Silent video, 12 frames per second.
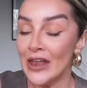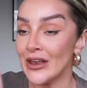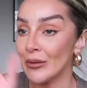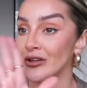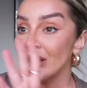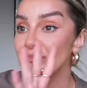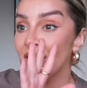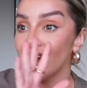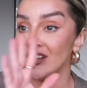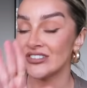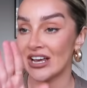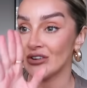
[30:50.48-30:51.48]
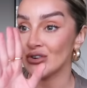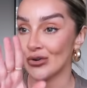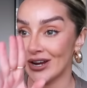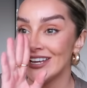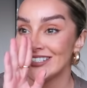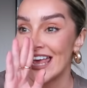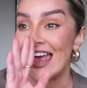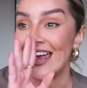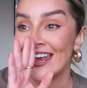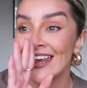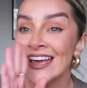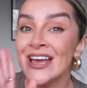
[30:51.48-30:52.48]
Now I know that might sound
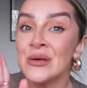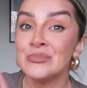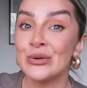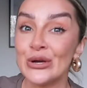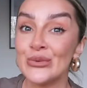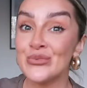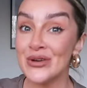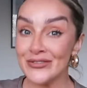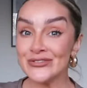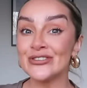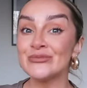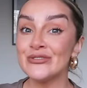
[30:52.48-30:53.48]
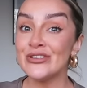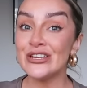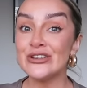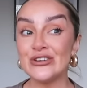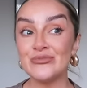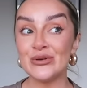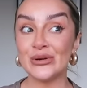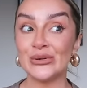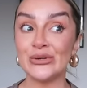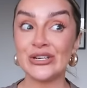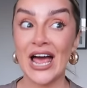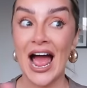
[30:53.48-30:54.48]
crazy, but with some of the new
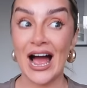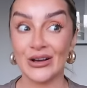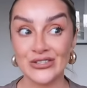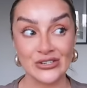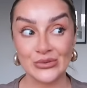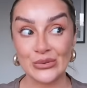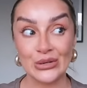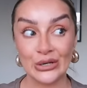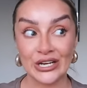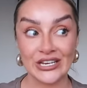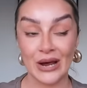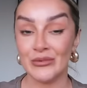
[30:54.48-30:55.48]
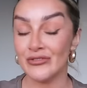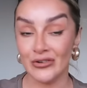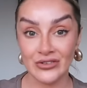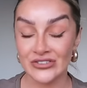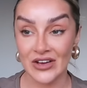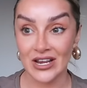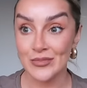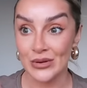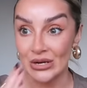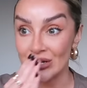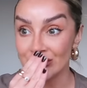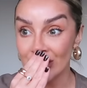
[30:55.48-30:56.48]
build houses that we were looking at with other
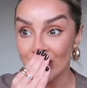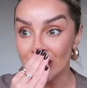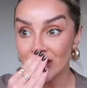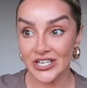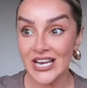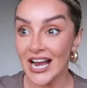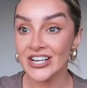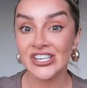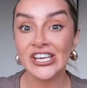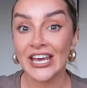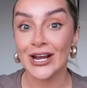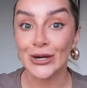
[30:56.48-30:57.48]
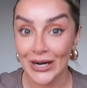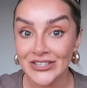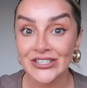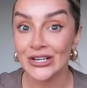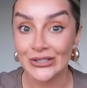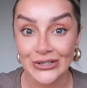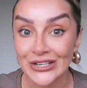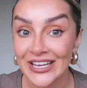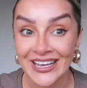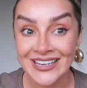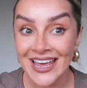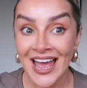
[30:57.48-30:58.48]
developers, you didn't actually get grass
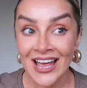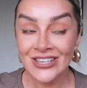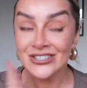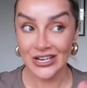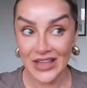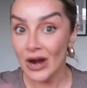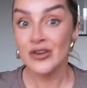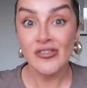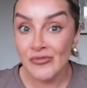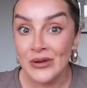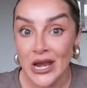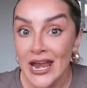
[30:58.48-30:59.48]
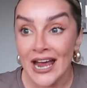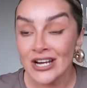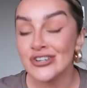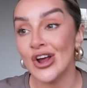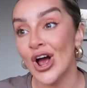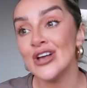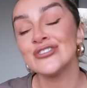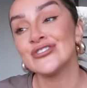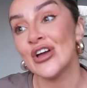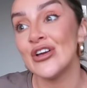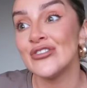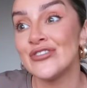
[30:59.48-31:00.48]
included. And that would have been an extra,
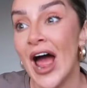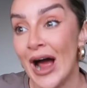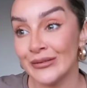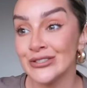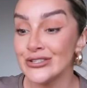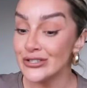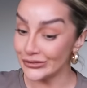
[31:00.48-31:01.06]
so that was